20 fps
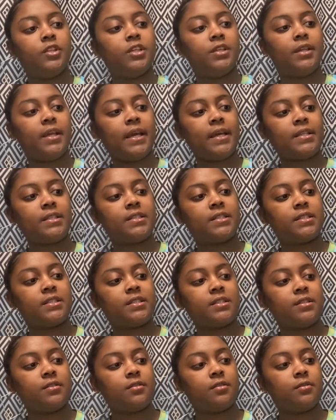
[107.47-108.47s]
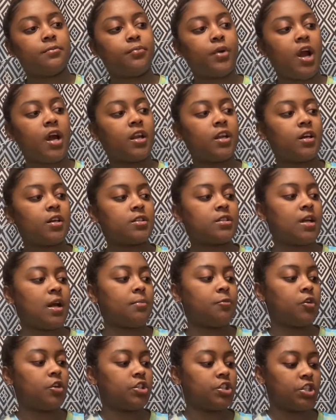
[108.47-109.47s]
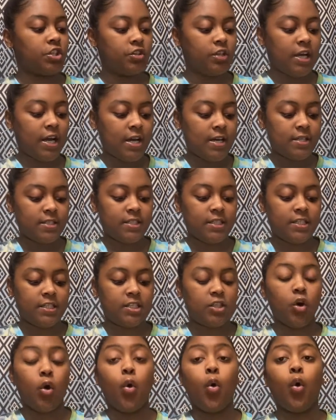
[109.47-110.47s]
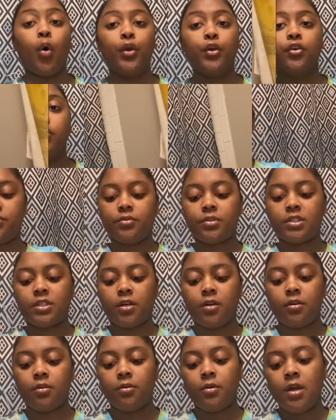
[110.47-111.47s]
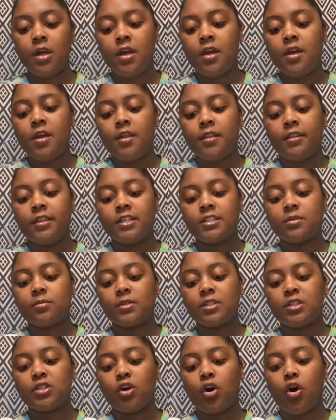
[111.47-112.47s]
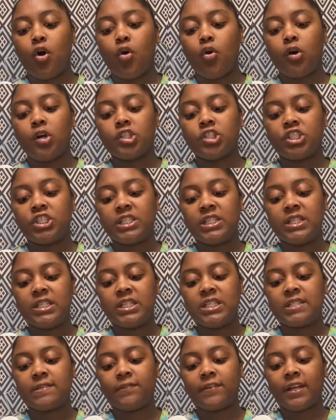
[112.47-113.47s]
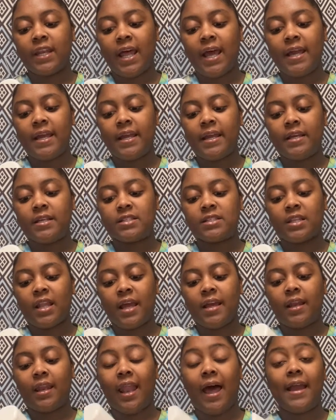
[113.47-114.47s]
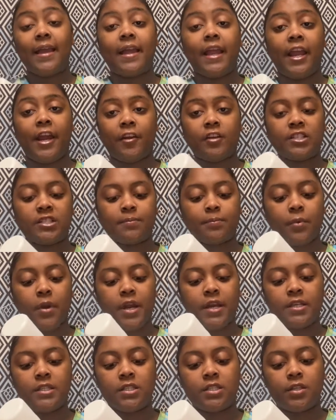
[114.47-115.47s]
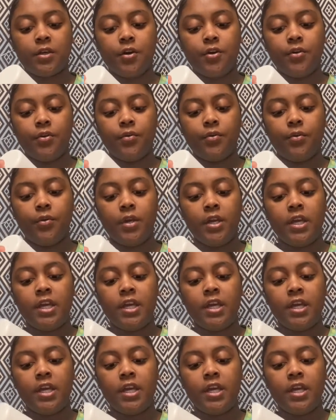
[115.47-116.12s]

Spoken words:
next product I'm gonna show you guys is the oil game. So this one is an oil sheen. It's like light hairspray, so